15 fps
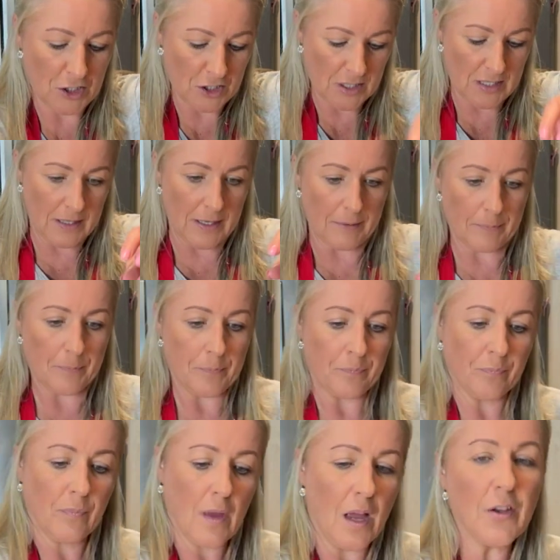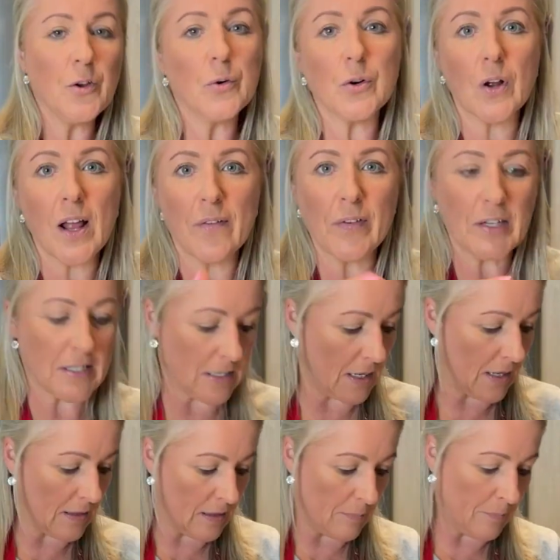What was in there? I don't even know what was in
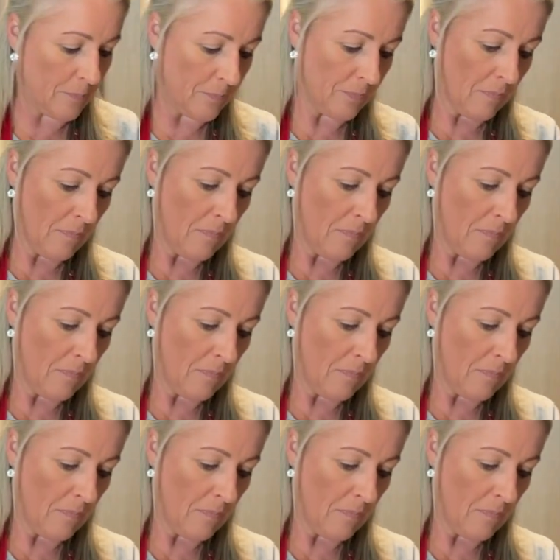there. Okay.